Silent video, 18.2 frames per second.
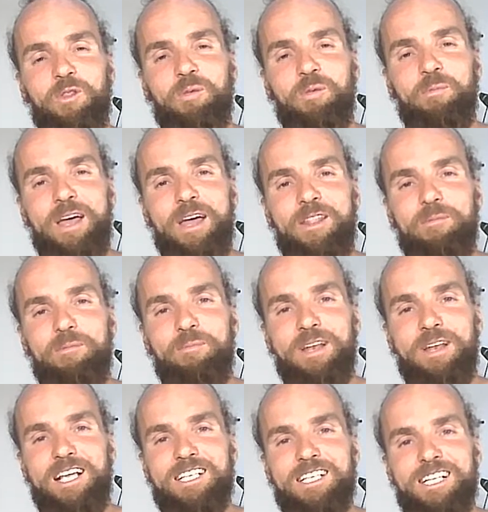a better
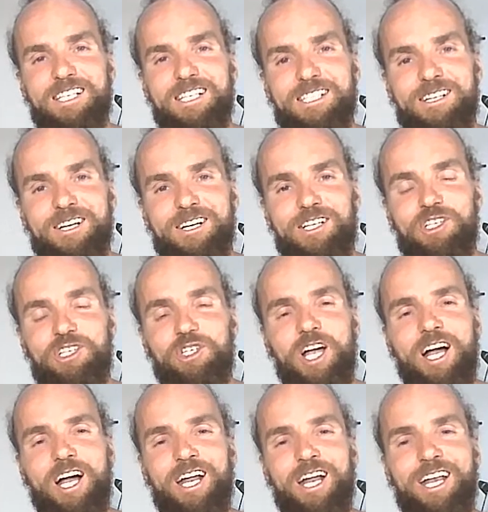place, then start
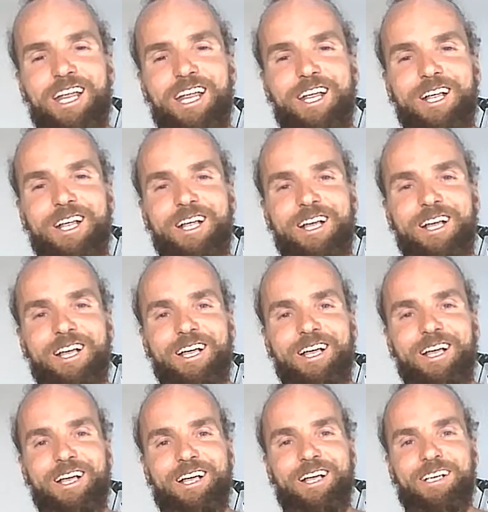shining.
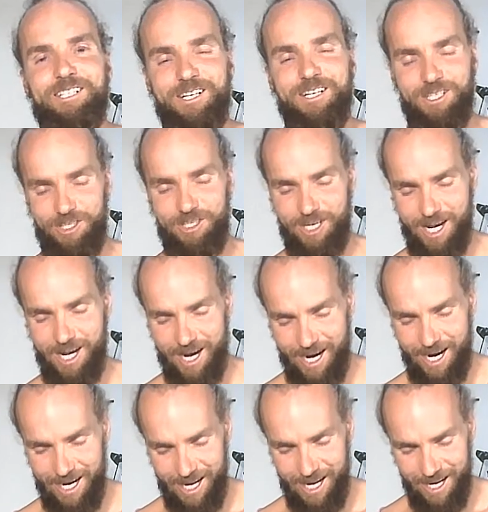Start
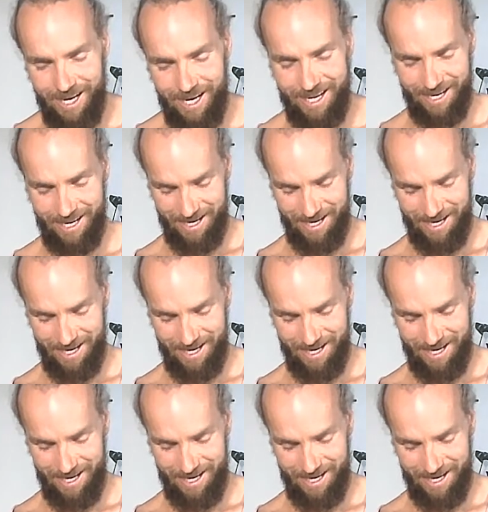shining